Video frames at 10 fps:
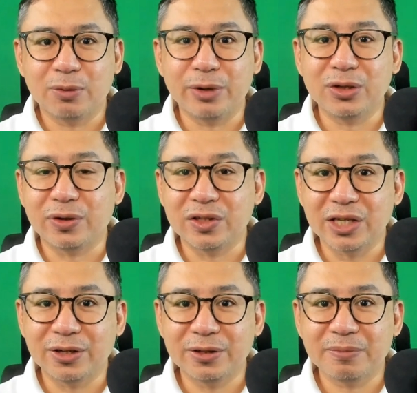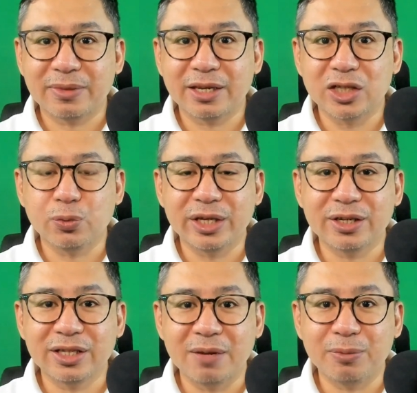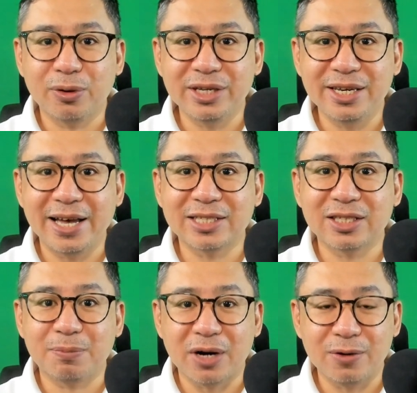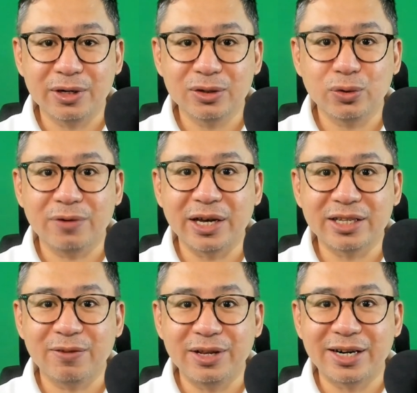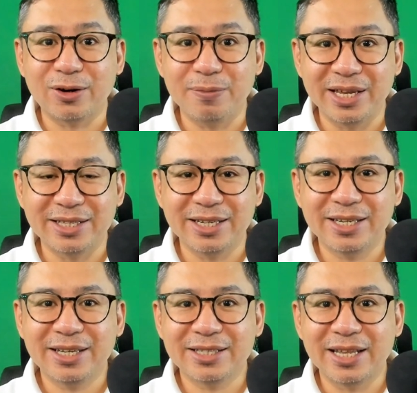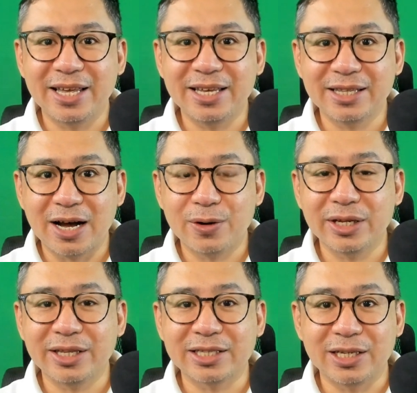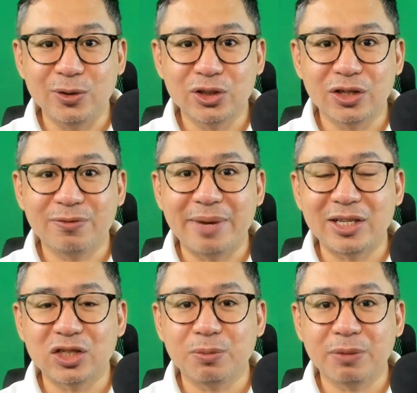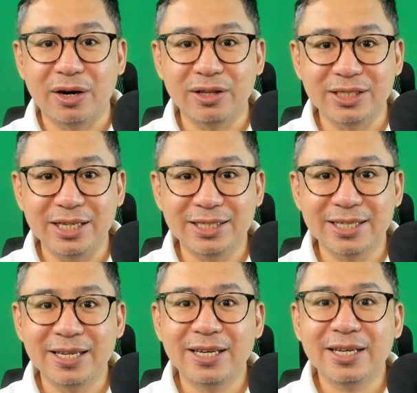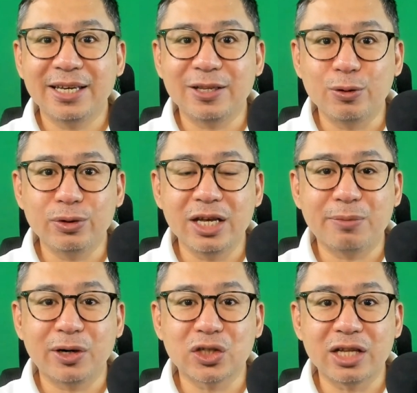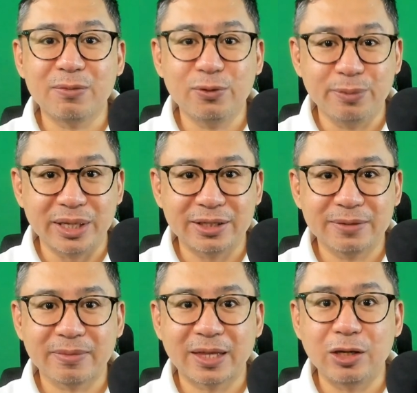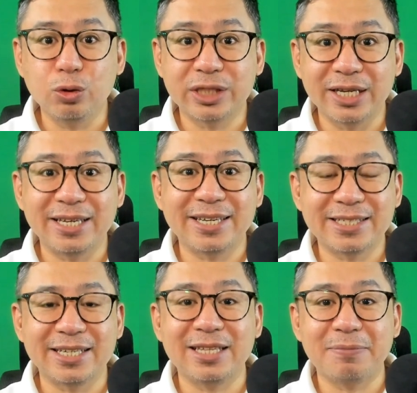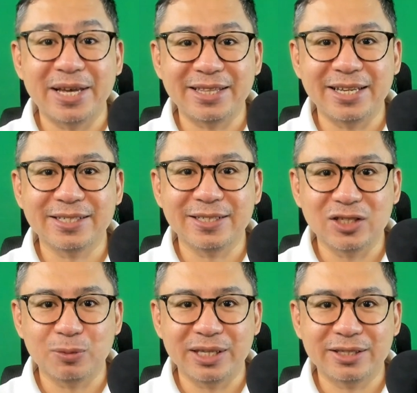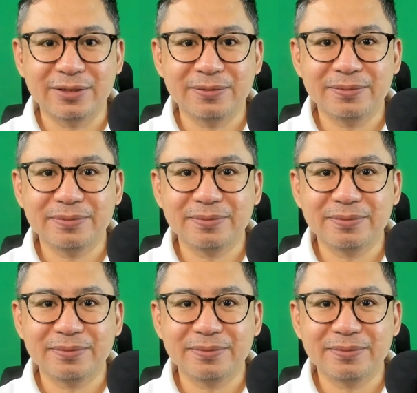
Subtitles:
The point to consider is whether the employee has the power to effectively recommend the laying down and execution of management policies, including personal movement, using his independent judgment.